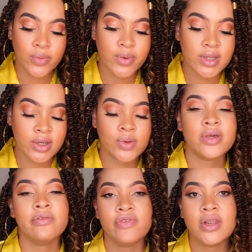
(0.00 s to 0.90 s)
really
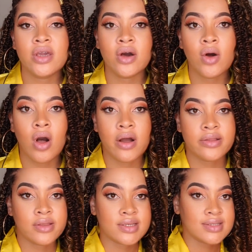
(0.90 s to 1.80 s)
quick video
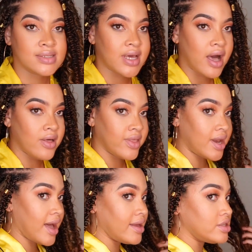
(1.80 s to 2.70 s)
on this style that
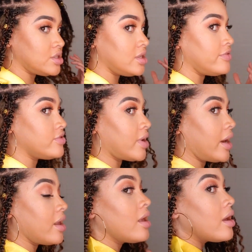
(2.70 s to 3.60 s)
I achieved right
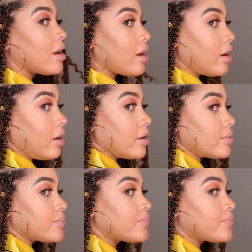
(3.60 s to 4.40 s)
here.